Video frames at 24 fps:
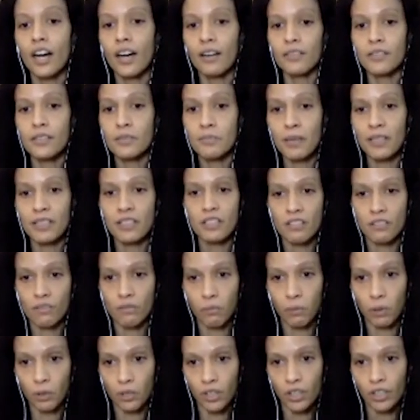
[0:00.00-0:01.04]
spaces of
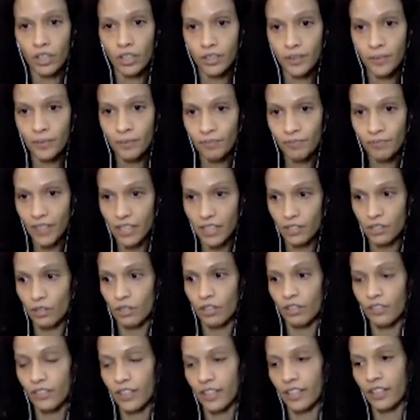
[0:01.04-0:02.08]
work and
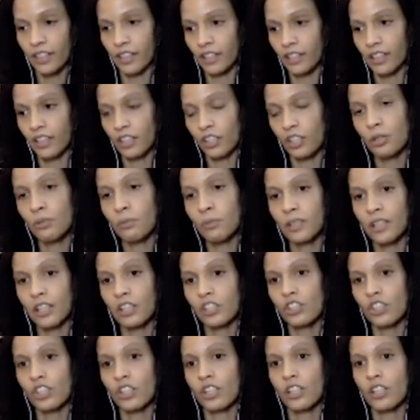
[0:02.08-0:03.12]
sort of the
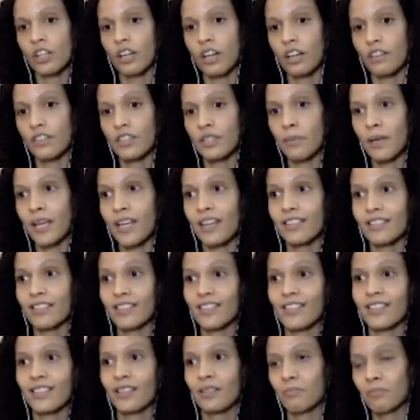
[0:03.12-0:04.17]
accumulation of
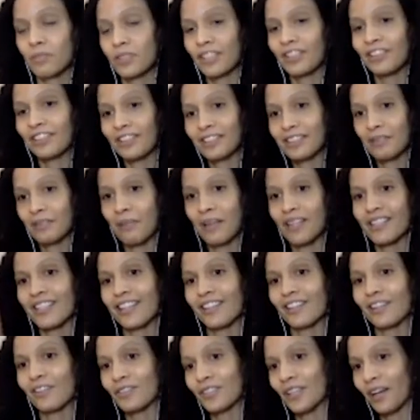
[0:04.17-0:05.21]
space, particularly space
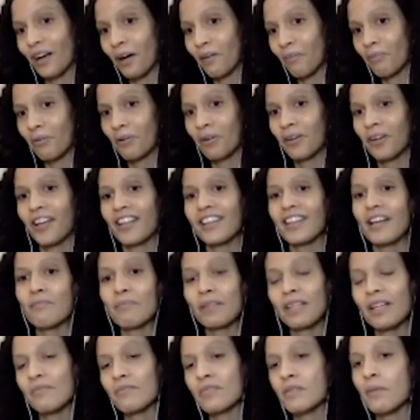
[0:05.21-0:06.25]
that goes up and that
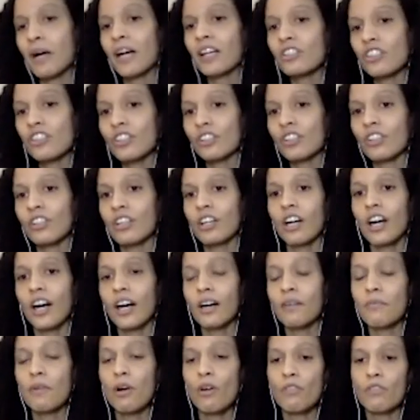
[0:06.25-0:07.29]
becomes modular
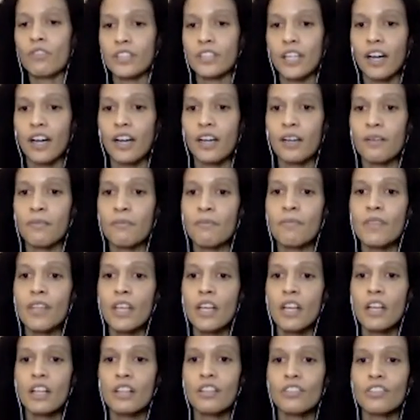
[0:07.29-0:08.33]
over time.
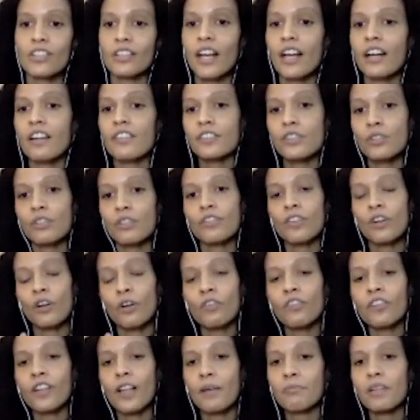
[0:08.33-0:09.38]
There's a lot of sort of
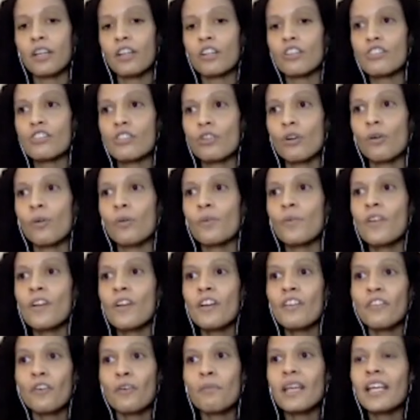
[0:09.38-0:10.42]
overlap there. So
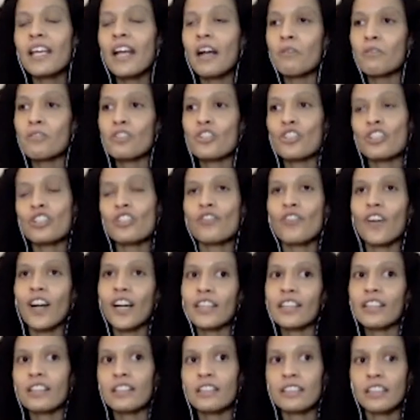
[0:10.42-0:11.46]
for me, I was just
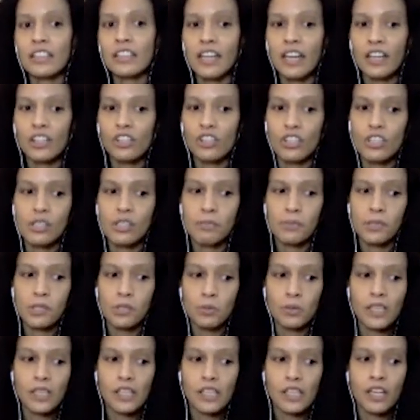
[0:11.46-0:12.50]
finding these connections
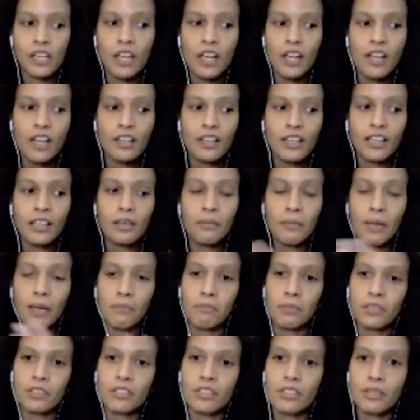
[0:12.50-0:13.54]
between thinking
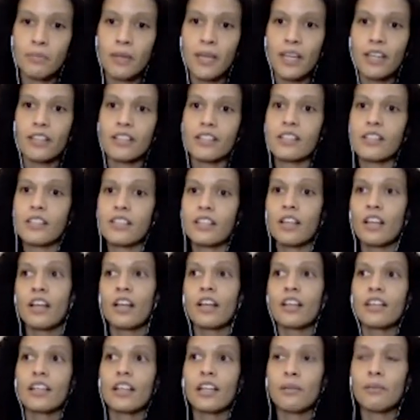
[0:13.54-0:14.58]
about built space,
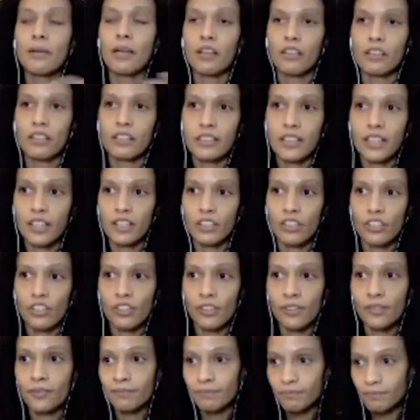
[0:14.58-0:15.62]
thinking about
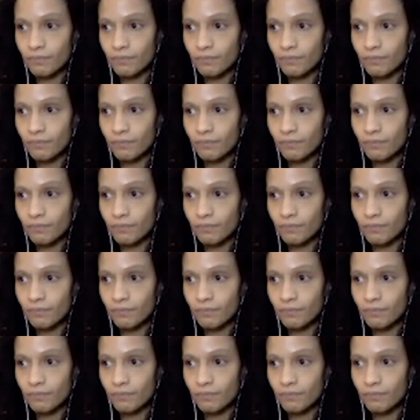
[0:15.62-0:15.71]
architecture